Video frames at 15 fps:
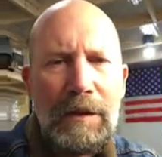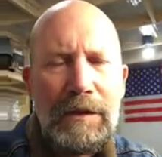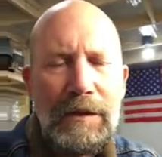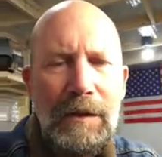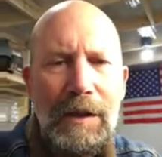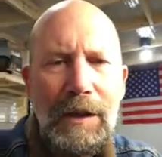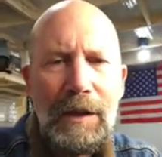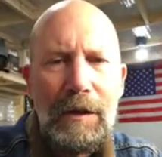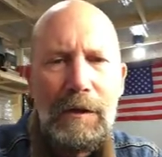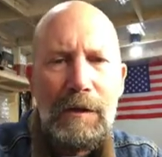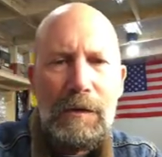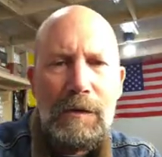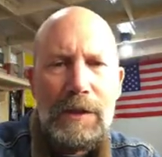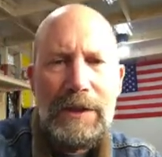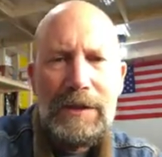So
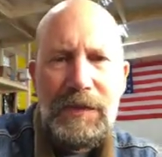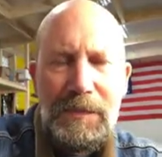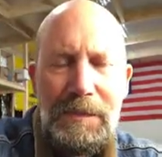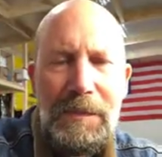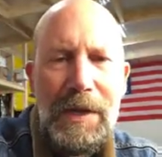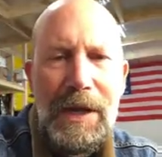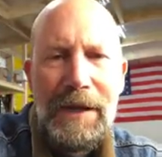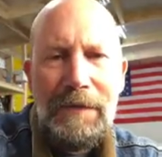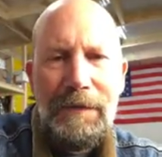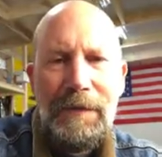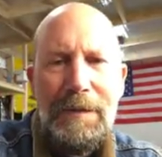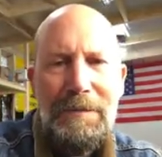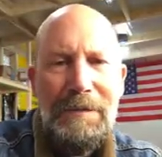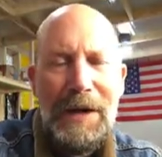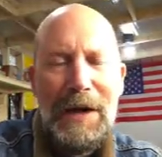hello, it's Mike
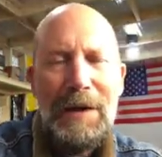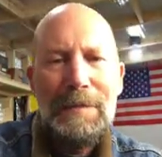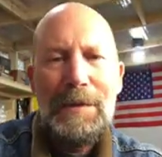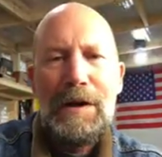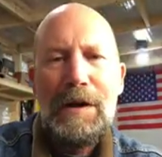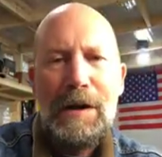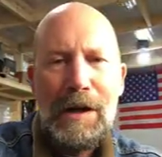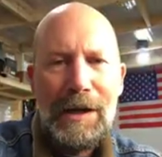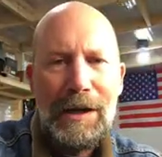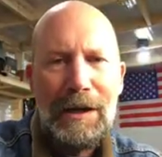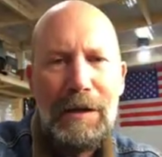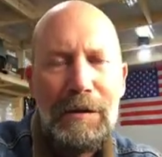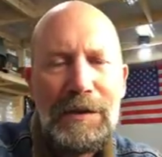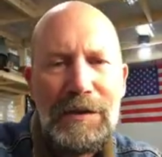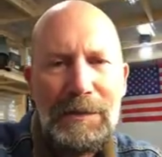from Bearmark. I
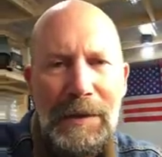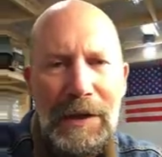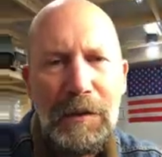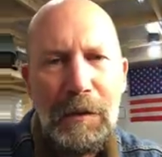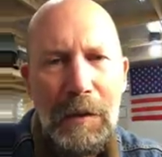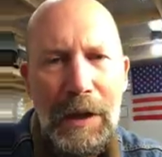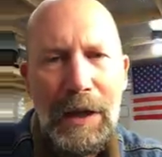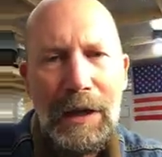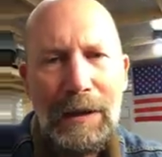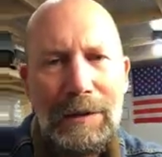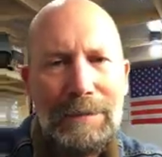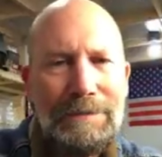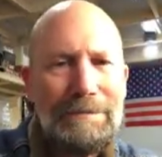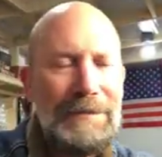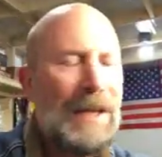know it's been a
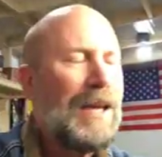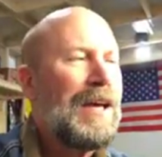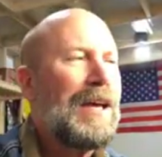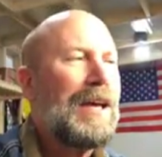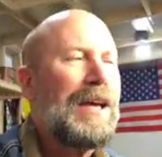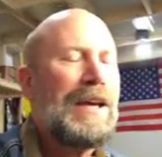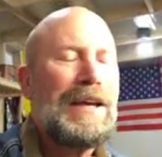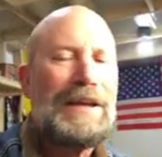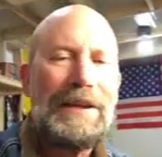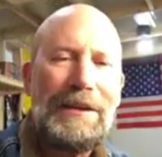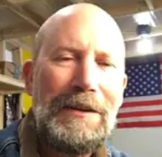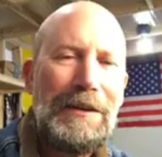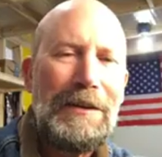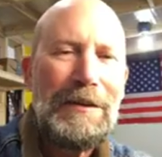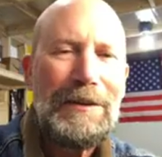while. Yeah,
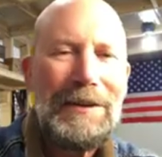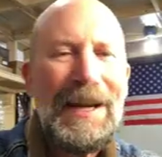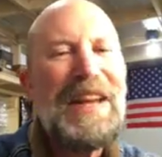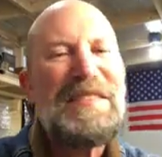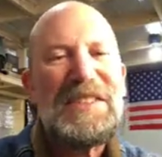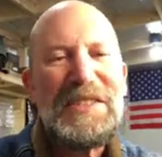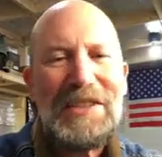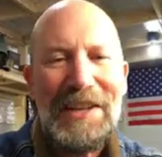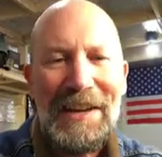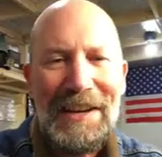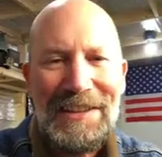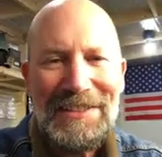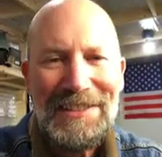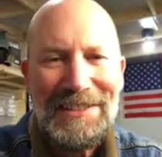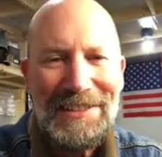I haven't
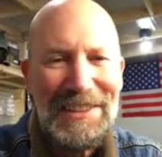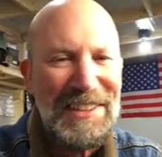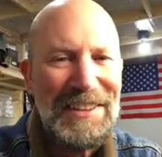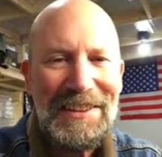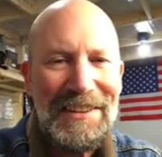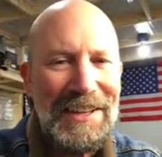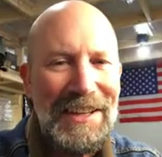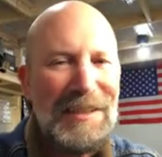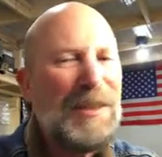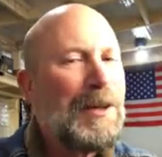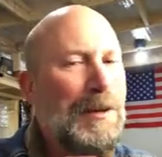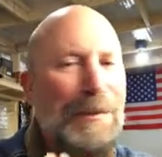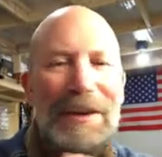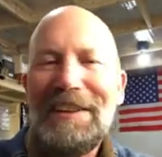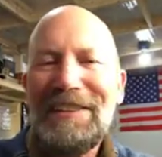changed a thing. Look
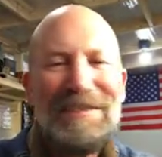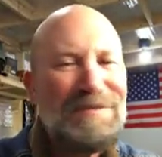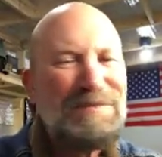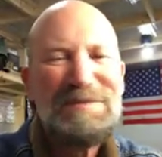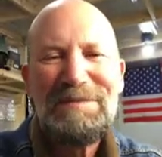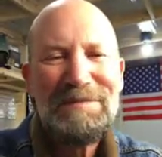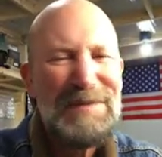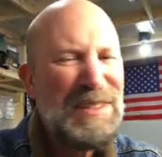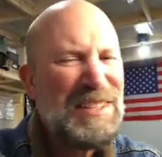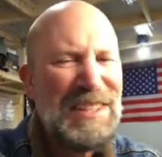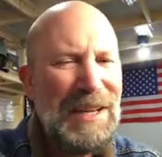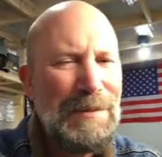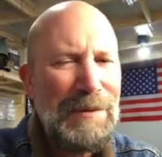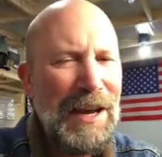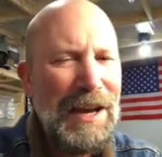at me.
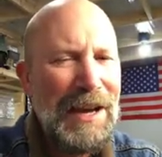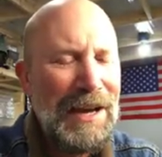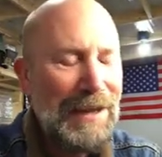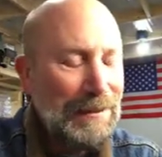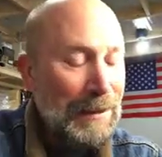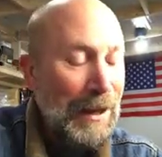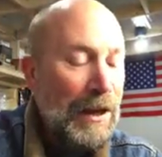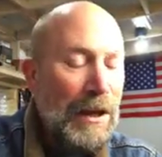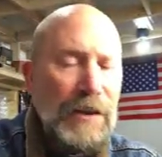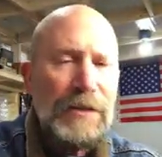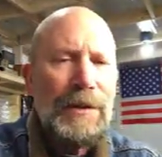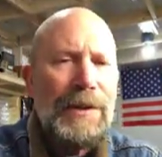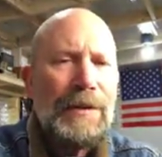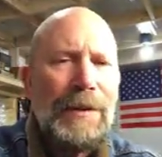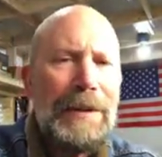Same guy.
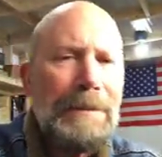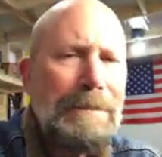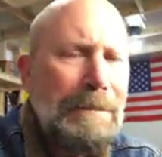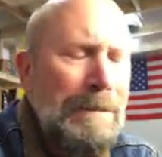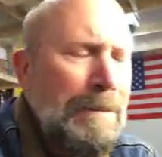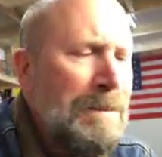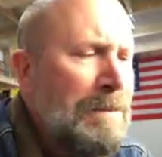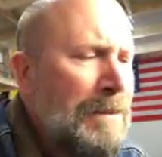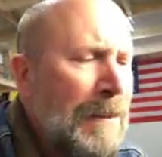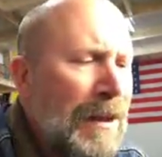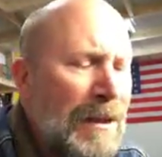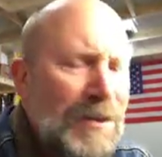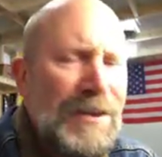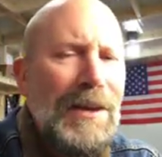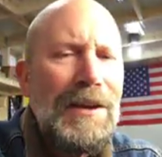So anyway, I
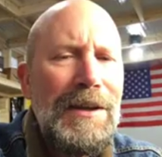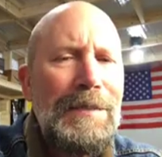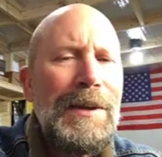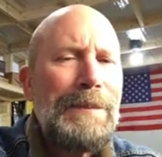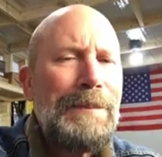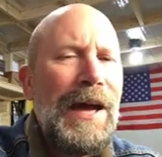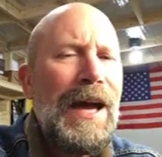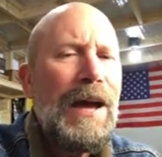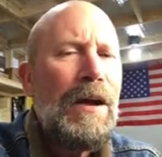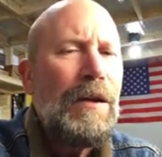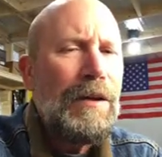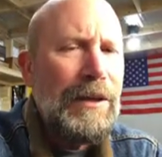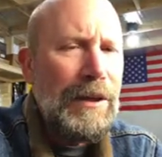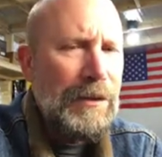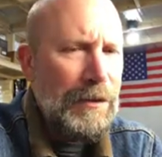was talking to my
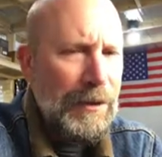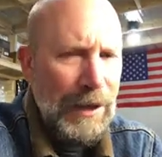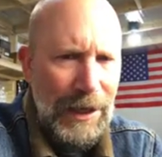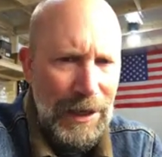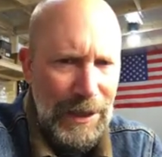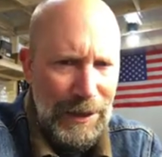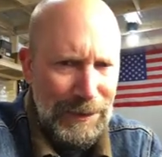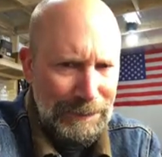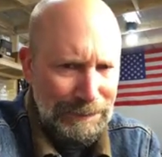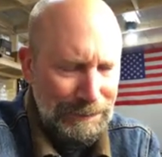pal the other day,